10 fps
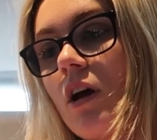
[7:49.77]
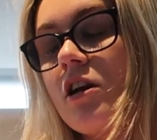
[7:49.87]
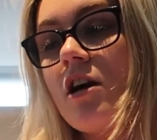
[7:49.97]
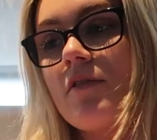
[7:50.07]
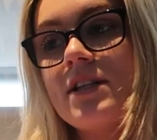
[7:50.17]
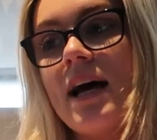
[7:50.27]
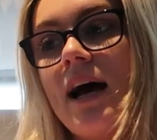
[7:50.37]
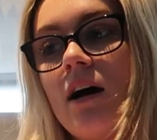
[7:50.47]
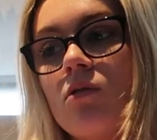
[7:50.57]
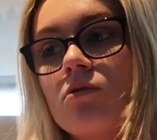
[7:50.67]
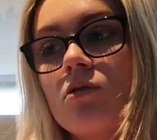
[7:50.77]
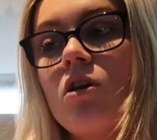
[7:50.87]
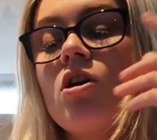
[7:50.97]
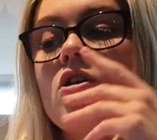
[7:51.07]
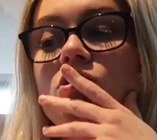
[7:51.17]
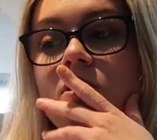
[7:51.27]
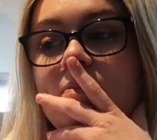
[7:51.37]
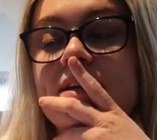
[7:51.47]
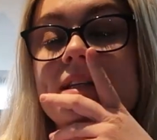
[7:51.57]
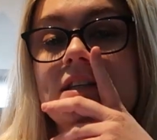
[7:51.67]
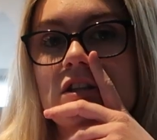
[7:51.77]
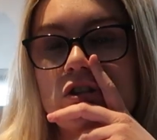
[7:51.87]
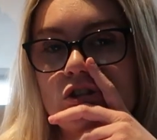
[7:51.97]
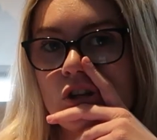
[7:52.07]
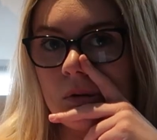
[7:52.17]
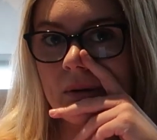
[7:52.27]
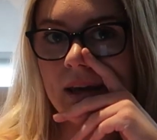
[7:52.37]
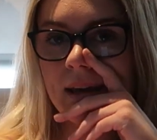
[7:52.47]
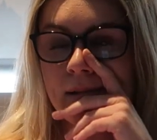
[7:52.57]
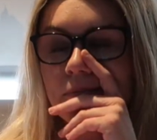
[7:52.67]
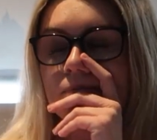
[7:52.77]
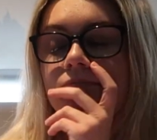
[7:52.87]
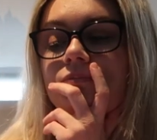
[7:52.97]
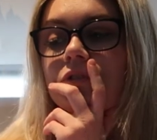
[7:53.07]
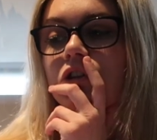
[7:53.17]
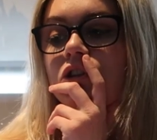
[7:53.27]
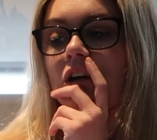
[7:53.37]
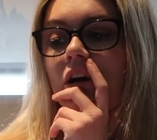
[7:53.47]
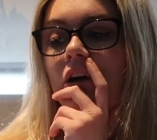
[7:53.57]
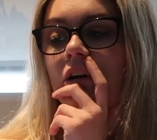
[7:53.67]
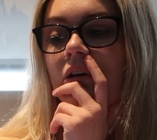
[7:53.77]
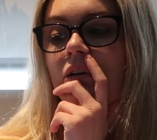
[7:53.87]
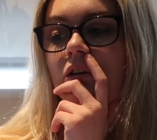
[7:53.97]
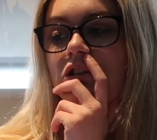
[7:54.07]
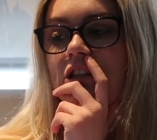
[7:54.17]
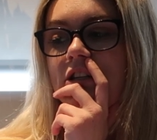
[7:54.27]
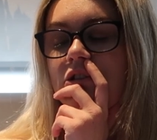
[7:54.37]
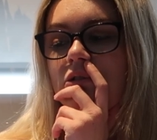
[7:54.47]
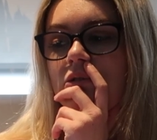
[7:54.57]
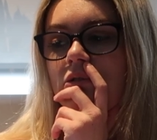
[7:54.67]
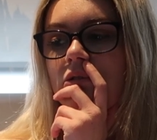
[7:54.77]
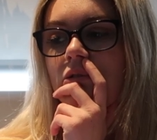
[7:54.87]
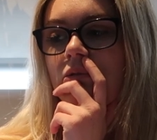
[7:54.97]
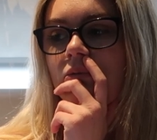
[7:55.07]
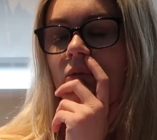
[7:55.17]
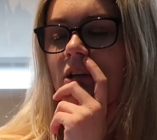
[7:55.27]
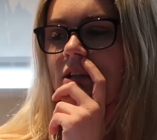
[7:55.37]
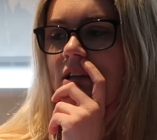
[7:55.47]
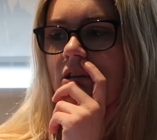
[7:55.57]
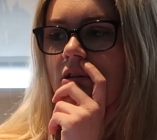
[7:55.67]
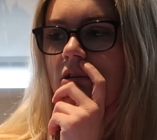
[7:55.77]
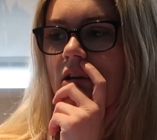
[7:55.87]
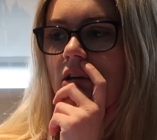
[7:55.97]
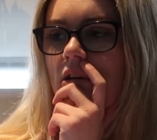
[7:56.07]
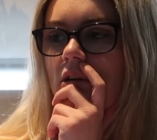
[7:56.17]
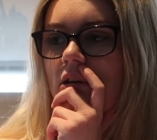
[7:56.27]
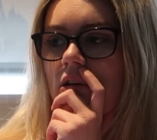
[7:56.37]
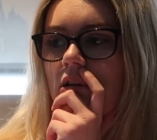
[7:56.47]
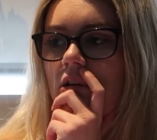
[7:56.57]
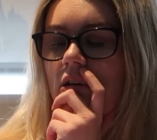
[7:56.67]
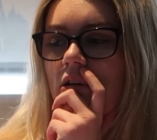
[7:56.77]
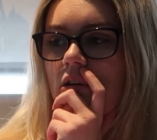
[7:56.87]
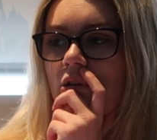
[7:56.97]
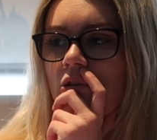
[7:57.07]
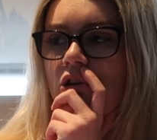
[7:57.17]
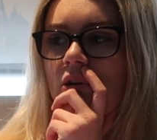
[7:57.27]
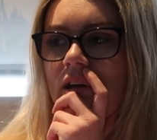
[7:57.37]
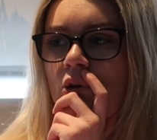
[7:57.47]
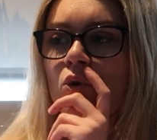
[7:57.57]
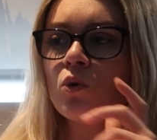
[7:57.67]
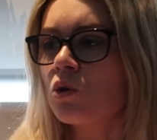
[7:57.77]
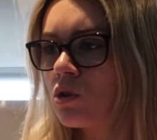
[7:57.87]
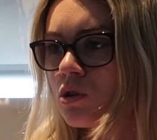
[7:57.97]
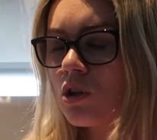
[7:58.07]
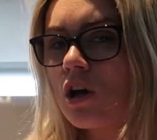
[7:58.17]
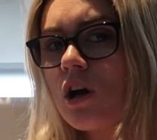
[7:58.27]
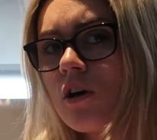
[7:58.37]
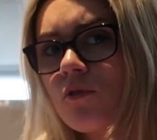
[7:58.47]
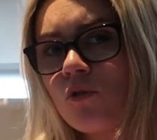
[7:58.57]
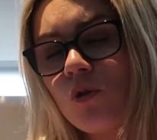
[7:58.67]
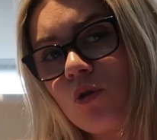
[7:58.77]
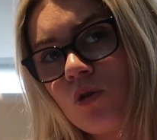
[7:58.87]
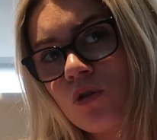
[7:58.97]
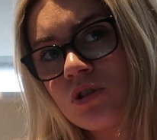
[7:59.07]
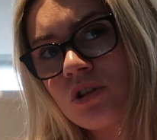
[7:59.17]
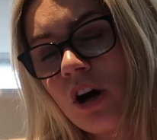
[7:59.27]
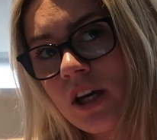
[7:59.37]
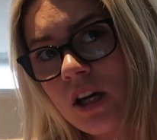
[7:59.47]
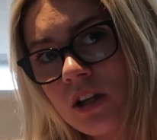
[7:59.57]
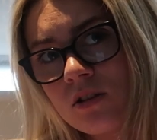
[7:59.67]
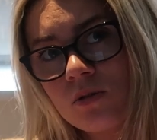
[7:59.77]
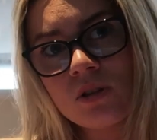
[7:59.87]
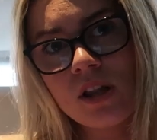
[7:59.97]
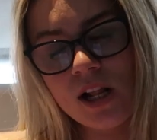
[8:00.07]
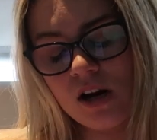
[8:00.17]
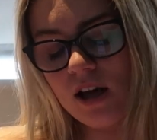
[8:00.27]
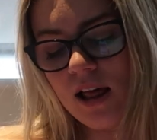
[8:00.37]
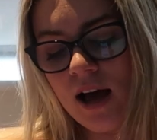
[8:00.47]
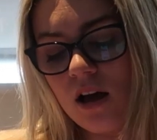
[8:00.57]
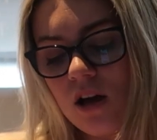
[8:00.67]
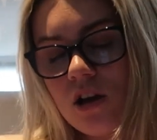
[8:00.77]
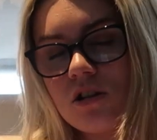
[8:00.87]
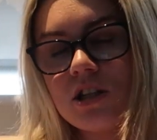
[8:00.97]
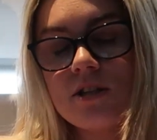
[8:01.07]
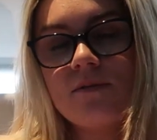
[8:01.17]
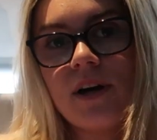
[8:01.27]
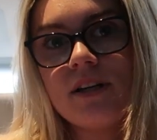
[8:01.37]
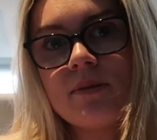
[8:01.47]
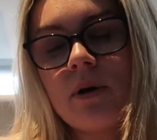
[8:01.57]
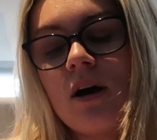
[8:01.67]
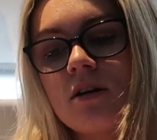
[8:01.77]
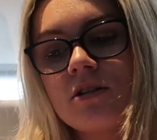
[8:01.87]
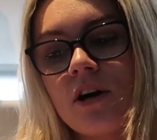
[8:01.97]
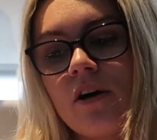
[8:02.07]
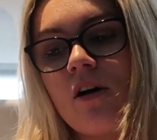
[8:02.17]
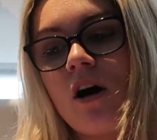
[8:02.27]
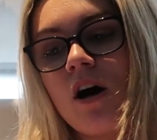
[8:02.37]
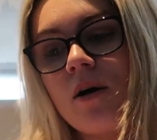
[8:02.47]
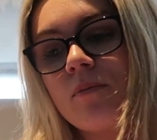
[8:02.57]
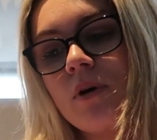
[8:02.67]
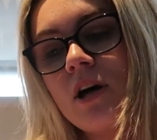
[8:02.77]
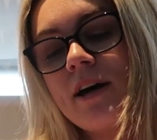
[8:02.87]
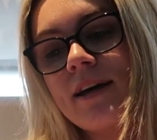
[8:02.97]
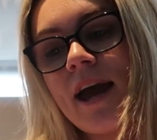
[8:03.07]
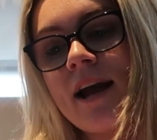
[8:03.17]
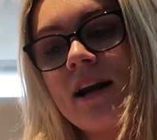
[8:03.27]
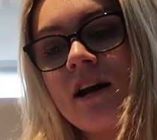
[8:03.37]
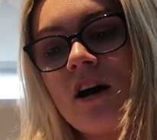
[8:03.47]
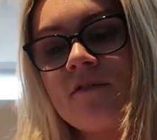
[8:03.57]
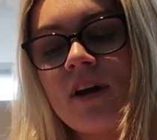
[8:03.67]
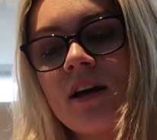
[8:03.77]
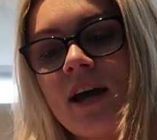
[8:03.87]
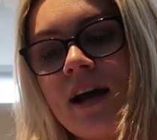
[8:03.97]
another town doing my sister's uni. So she's, what is it, uni course for science or something like that. She's very smart. So Caitlin, I think